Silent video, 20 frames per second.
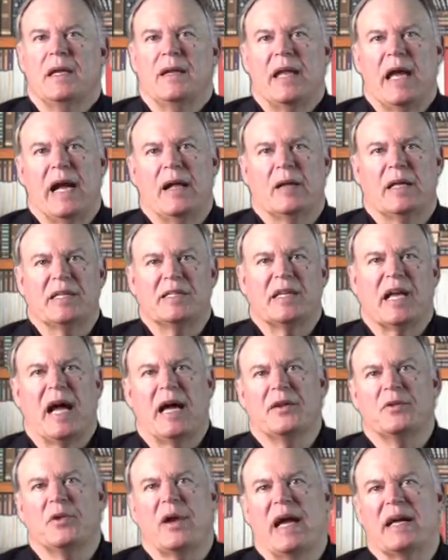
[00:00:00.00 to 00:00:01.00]
Now let's
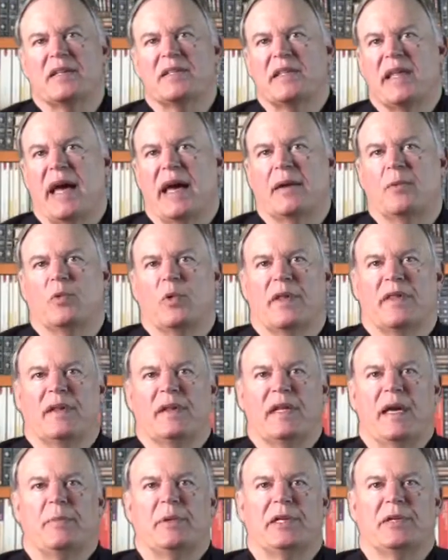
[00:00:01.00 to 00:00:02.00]
contrast that with a
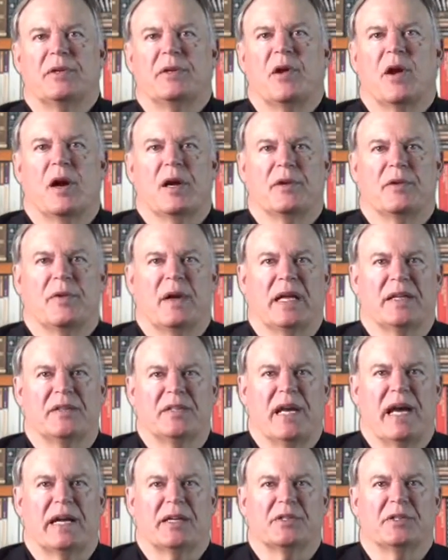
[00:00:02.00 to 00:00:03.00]
debit card
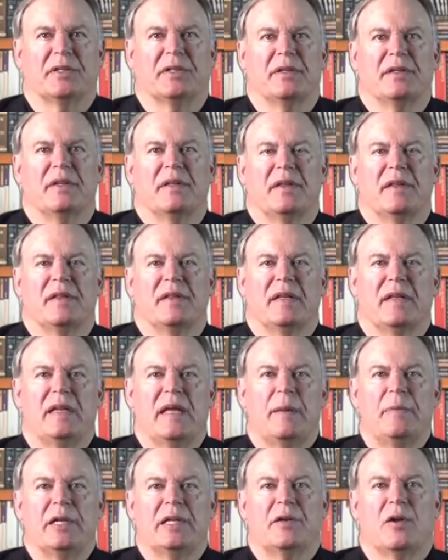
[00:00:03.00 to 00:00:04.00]
transaction. The
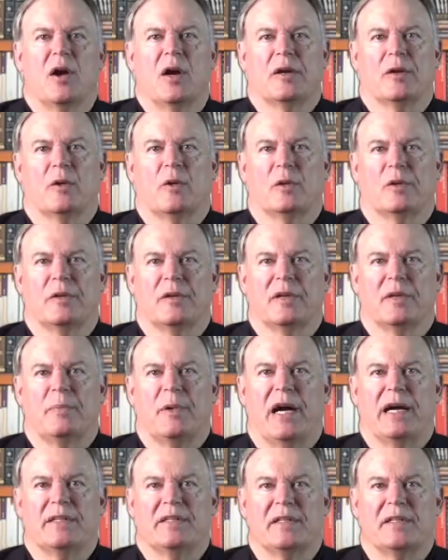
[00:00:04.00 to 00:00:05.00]
debit card holder
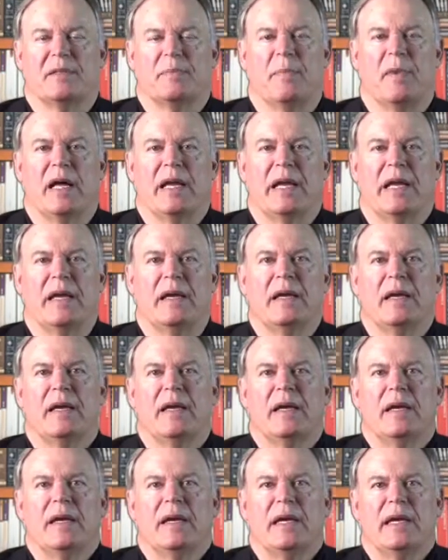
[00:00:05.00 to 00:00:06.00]
deposits money
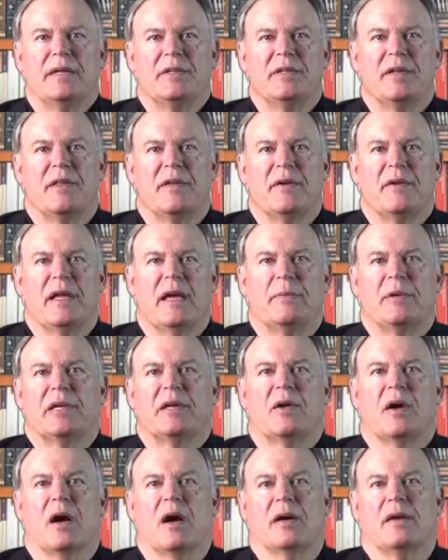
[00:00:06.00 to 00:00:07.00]
into their debit
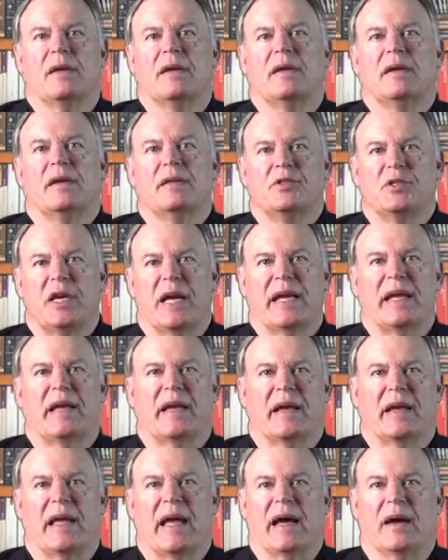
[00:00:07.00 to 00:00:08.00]
card
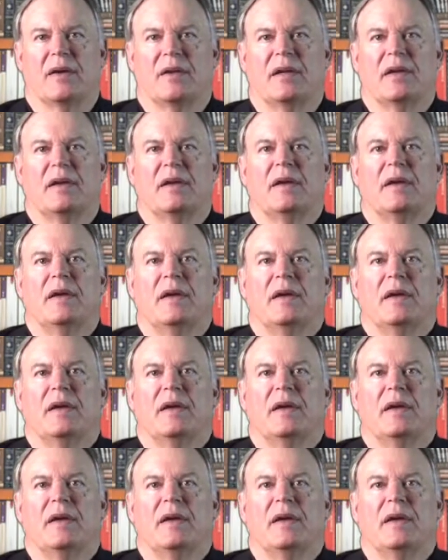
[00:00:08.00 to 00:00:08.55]
checking account.